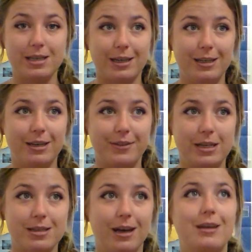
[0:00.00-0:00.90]
for your second year
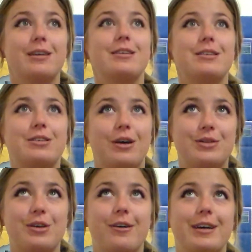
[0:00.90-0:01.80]
visa, so
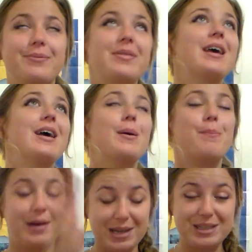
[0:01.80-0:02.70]
sorry,
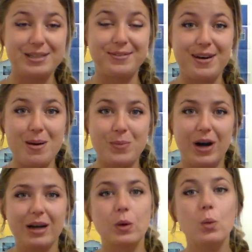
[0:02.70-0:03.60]
back to farm
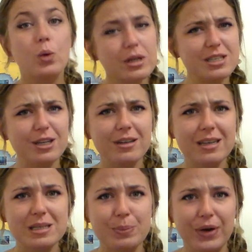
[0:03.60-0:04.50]
work, what do you
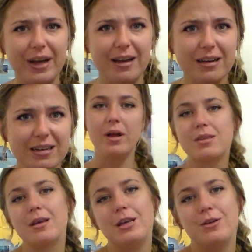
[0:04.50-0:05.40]
need to bring? One
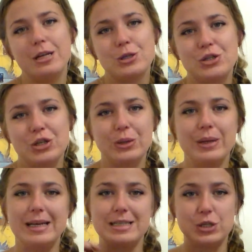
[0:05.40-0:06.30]
thing you need to do
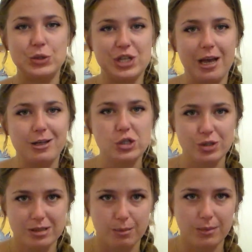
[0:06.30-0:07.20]
is to change your
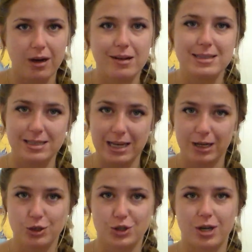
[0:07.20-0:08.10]
SIM card to
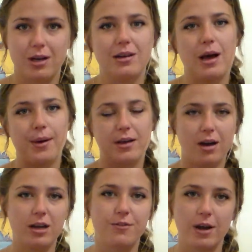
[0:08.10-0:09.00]
Telstra. Now I
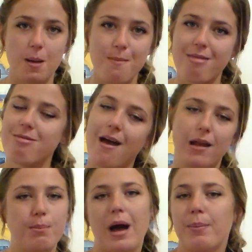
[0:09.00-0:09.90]
kind of recommend that
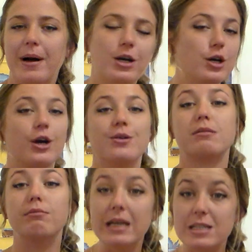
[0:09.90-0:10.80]
any backpacker goes
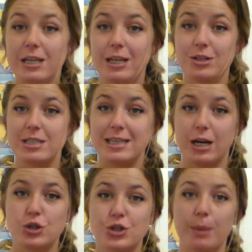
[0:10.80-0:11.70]
immediately onto
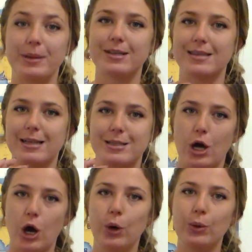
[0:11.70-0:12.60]
Telstra because that's
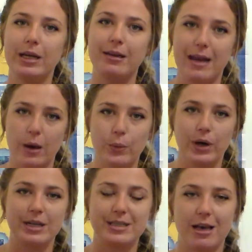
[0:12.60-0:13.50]
the only
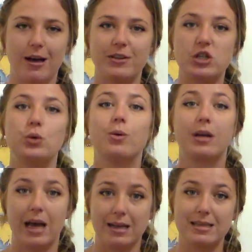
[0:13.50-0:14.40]
network service you will
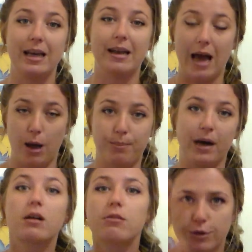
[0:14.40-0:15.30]
get in
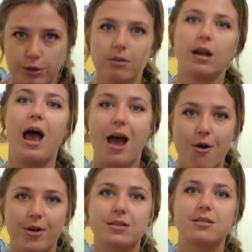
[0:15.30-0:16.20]
outback rural
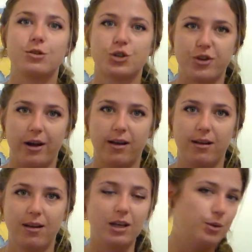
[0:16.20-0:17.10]
areas in Australia.
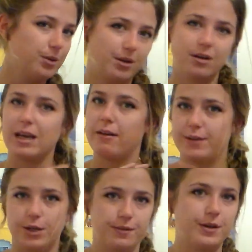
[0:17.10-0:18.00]
You will not get
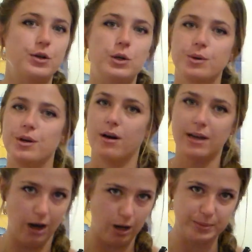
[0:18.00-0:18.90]
Vodafone, you will not
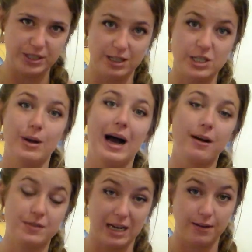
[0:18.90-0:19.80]
get Optus, you
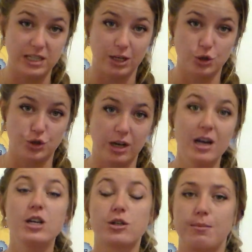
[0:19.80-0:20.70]
have to have Telstra.
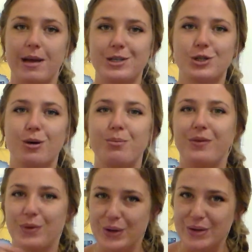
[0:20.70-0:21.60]
So make sure
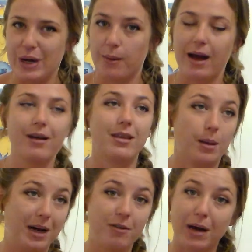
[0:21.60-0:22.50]
before you go out, the
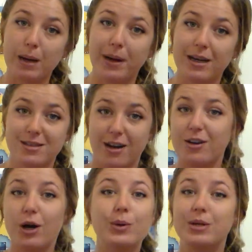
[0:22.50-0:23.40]
amount of backpackers I
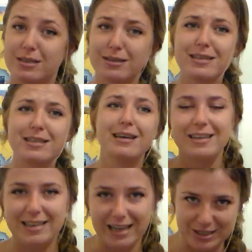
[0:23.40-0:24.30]
know who didn't,
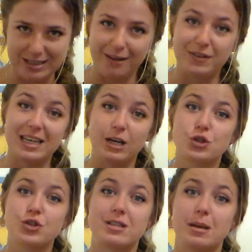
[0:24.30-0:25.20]
get yourself a
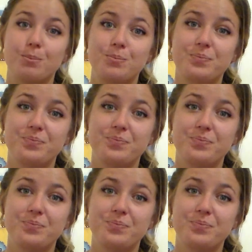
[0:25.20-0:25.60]
Telstra SIM.